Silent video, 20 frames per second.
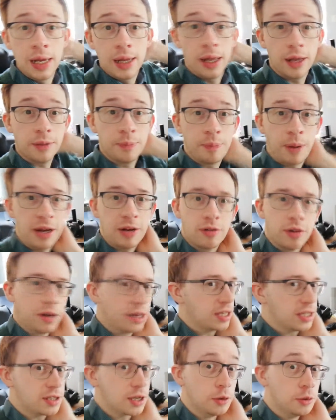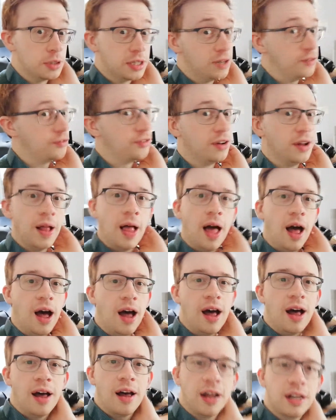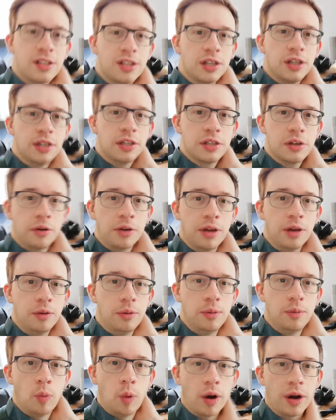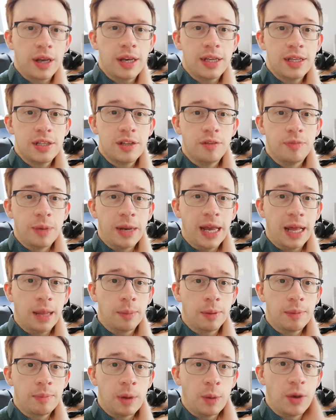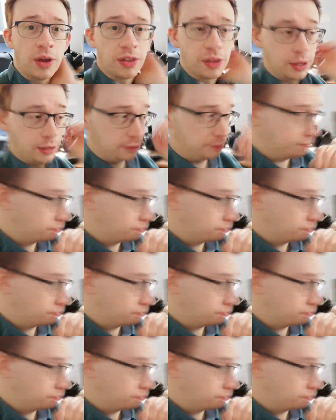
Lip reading: Patreon exclusive, to show you what it is you've been helping me with.